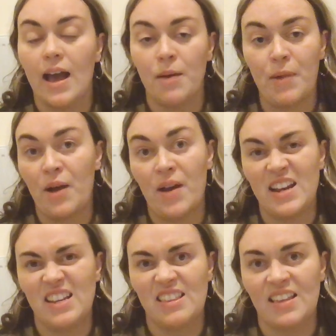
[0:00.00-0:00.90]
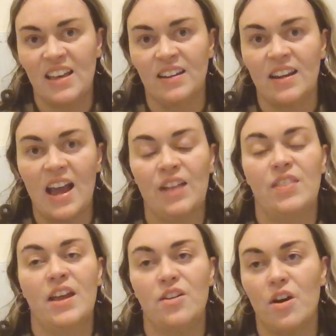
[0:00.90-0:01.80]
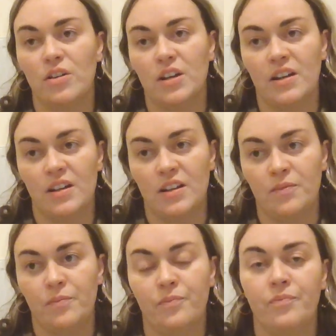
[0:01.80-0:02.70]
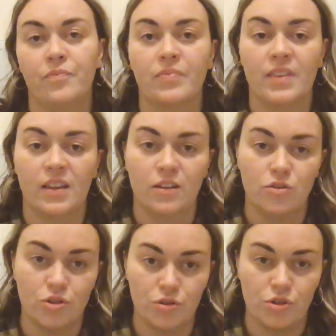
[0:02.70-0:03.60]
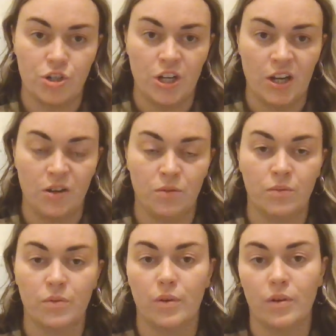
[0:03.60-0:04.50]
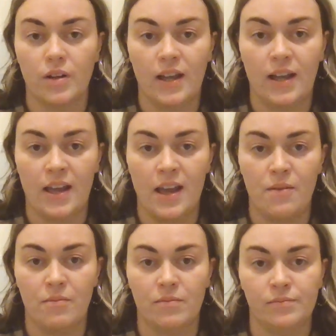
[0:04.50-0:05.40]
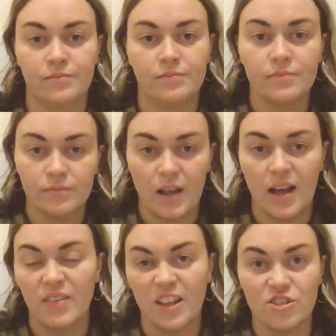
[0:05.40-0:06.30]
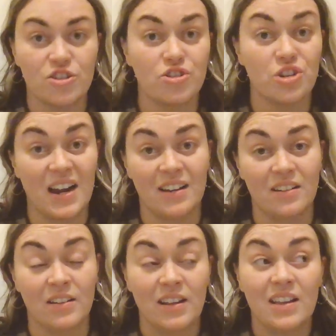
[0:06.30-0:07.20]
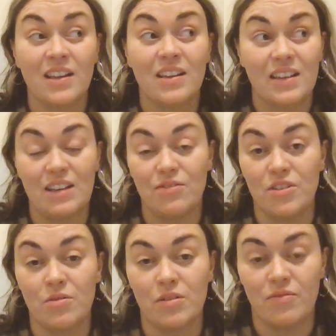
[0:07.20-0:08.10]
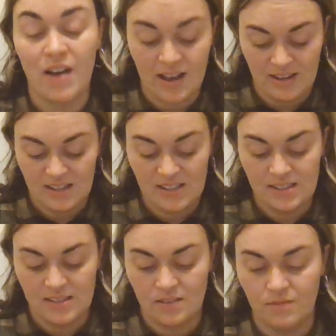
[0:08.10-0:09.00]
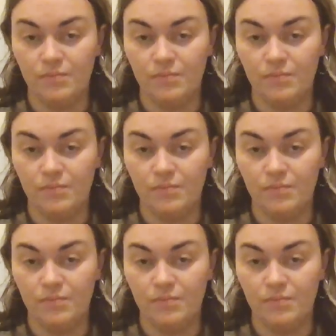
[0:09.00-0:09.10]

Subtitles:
about anything and they're not gonna judge you, and they'll just try and give you advice.